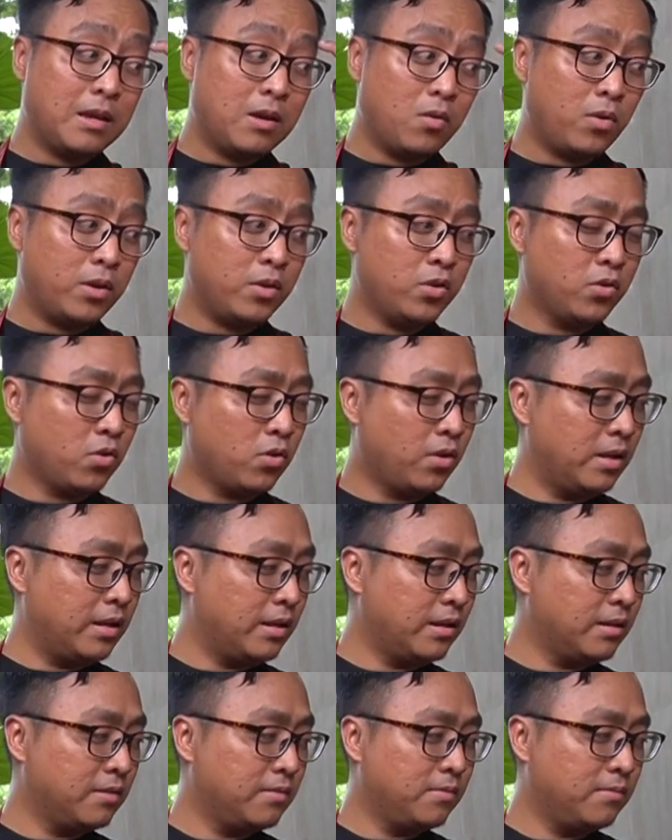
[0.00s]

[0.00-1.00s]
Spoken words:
What do you call it?